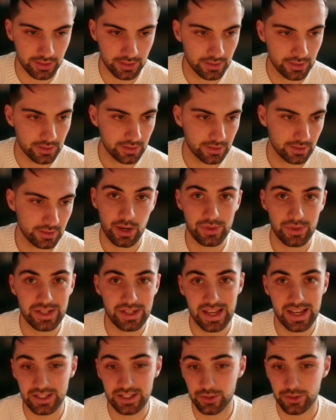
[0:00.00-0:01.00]
good. Now we
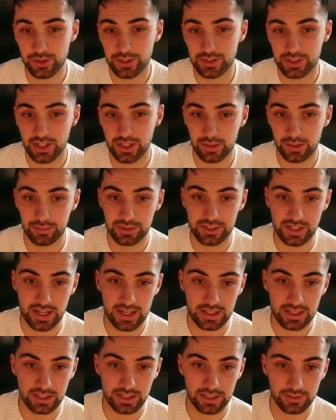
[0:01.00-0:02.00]
can't do the same,
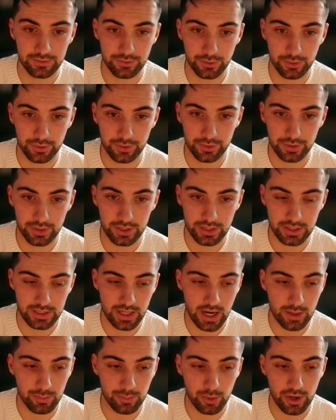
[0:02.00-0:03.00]
sadly, for the
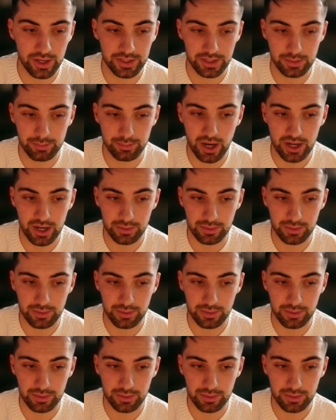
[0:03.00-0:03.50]
top right and the